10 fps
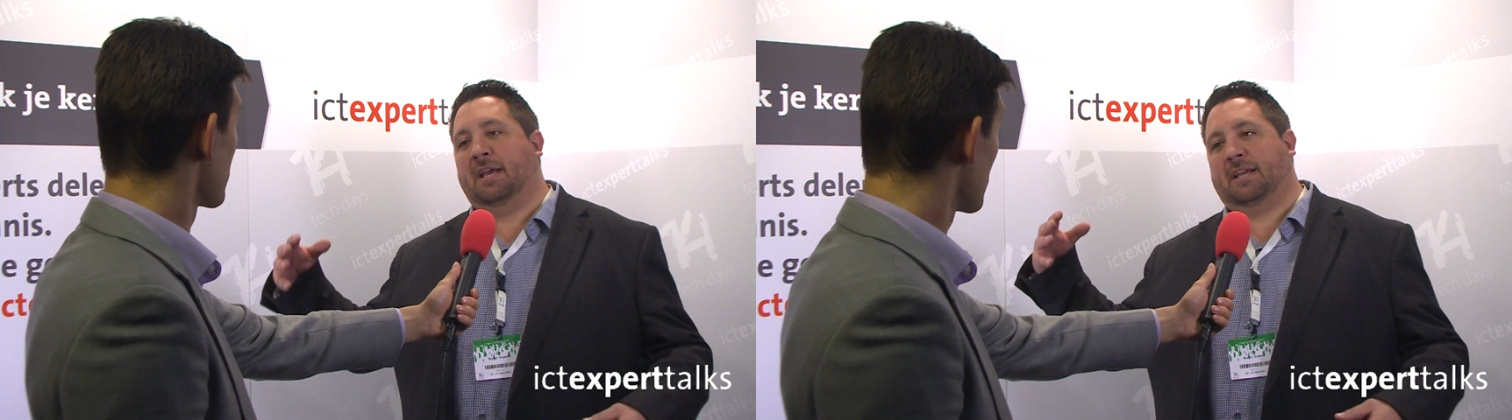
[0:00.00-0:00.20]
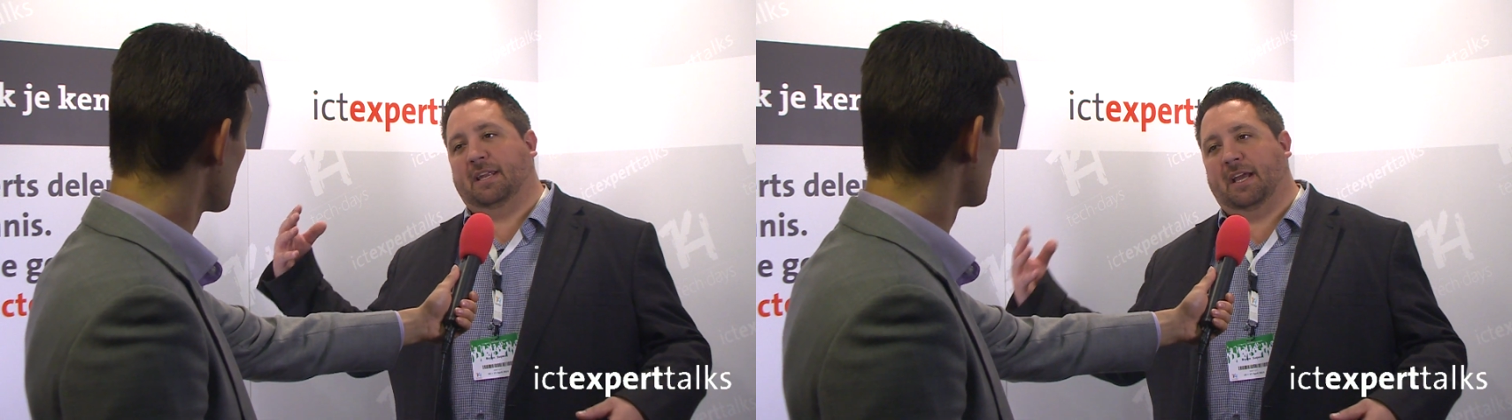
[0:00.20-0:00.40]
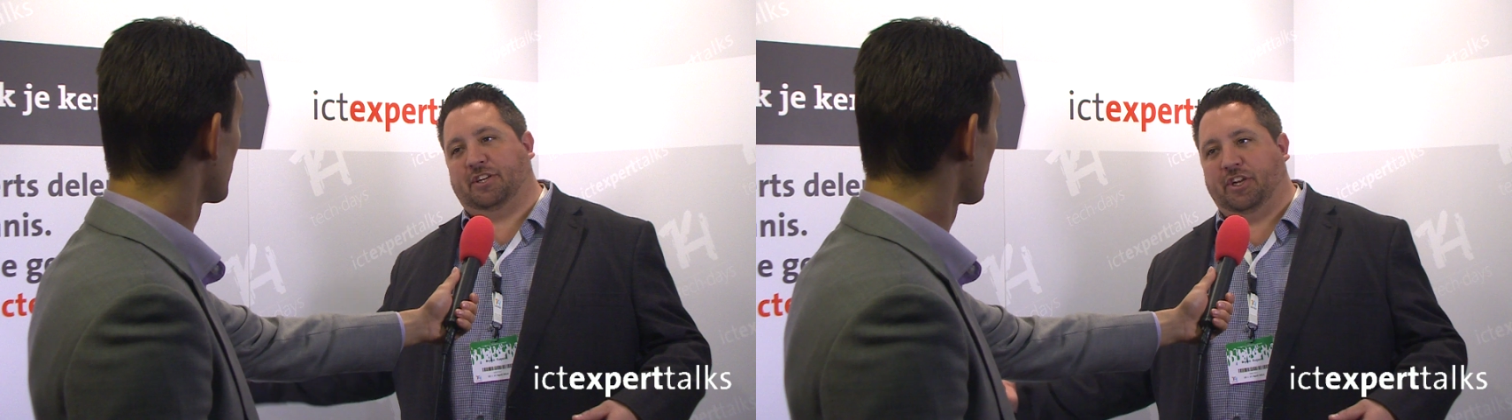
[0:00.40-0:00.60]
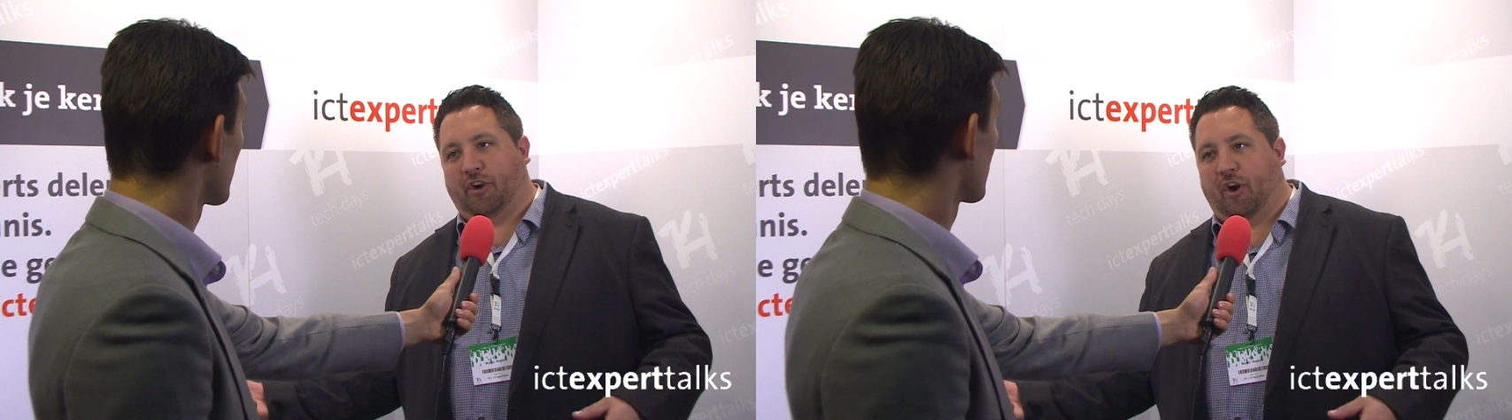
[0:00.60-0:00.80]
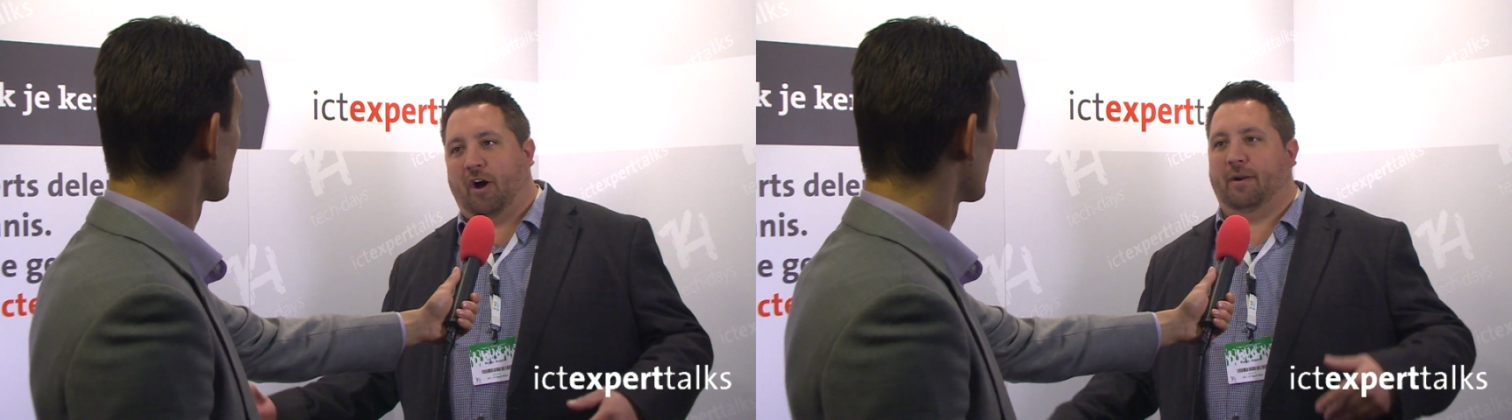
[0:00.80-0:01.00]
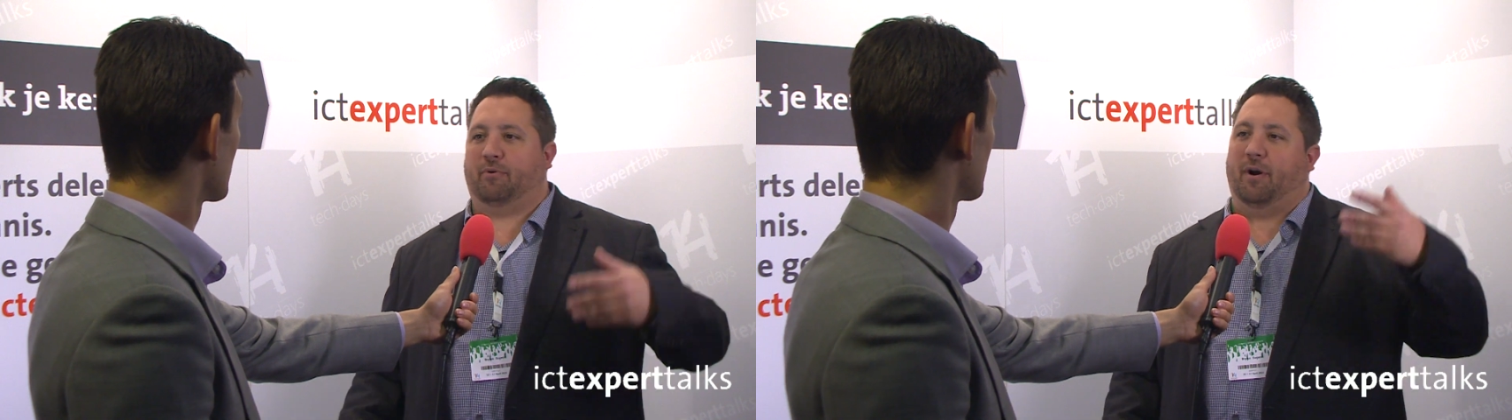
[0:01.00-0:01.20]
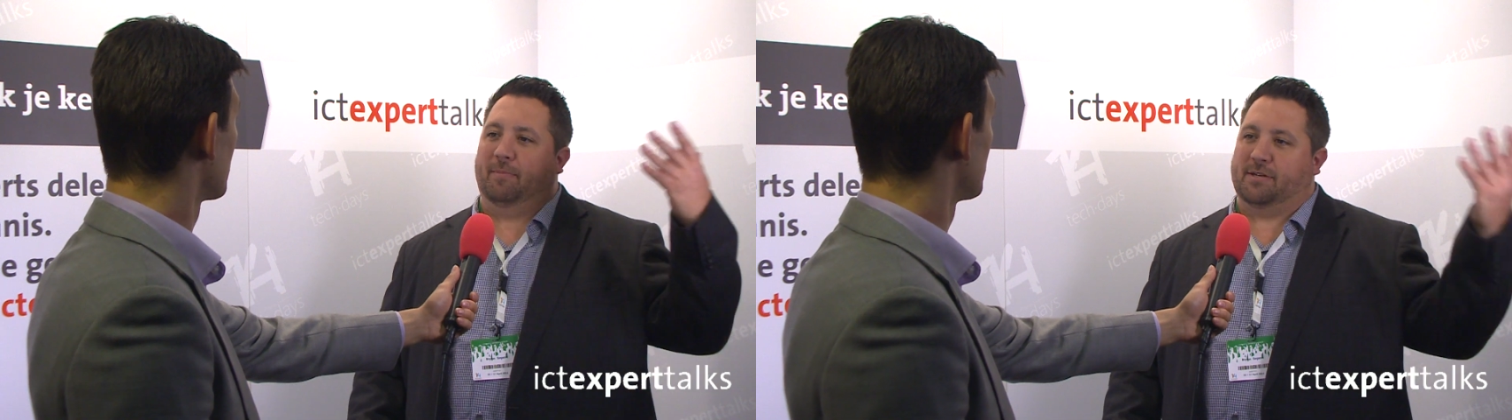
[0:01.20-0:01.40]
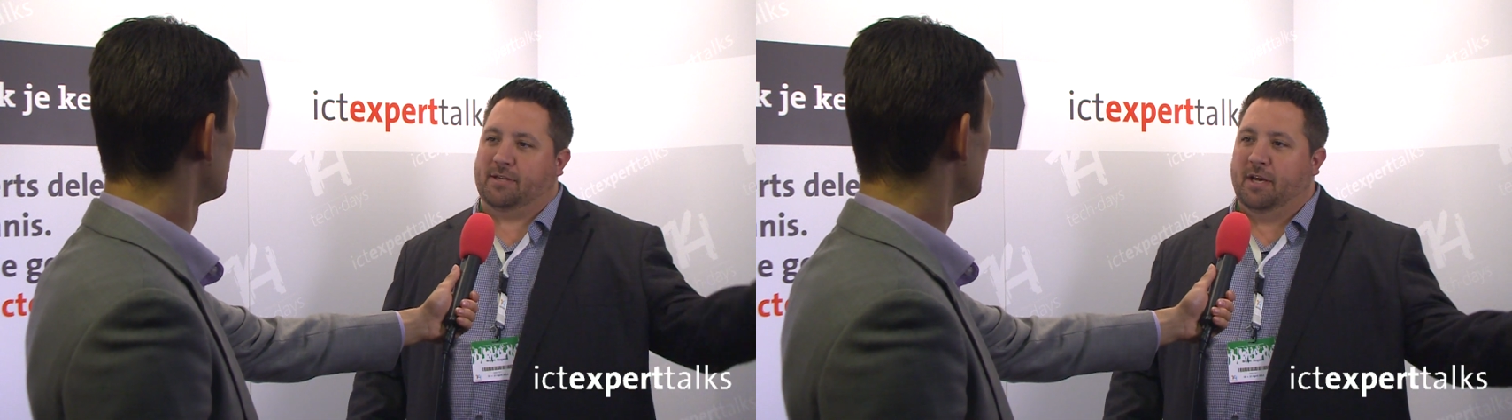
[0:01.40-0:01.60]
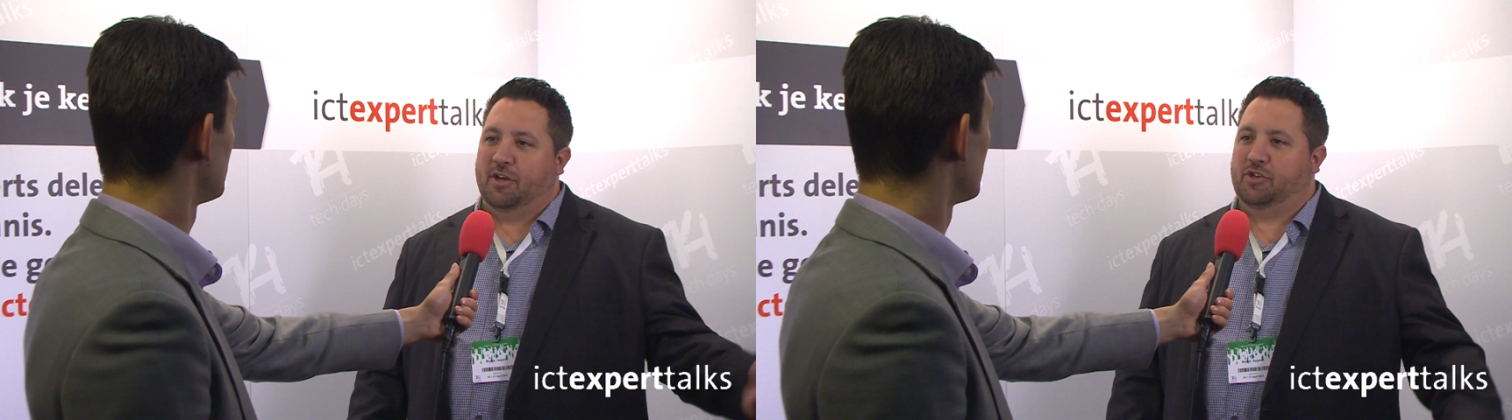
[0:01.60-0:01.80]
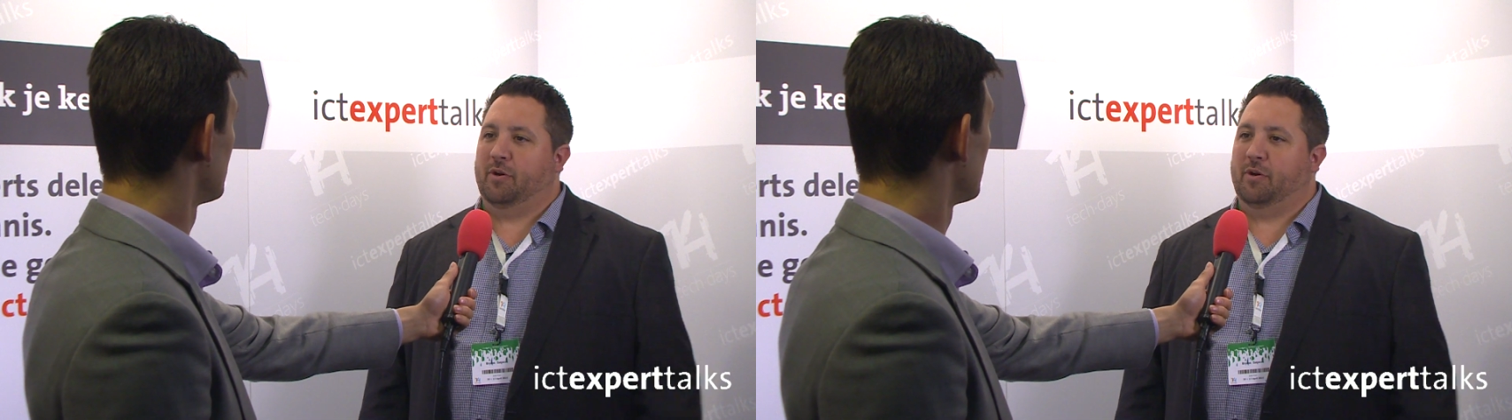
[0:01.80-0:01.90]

connecting your on-premise to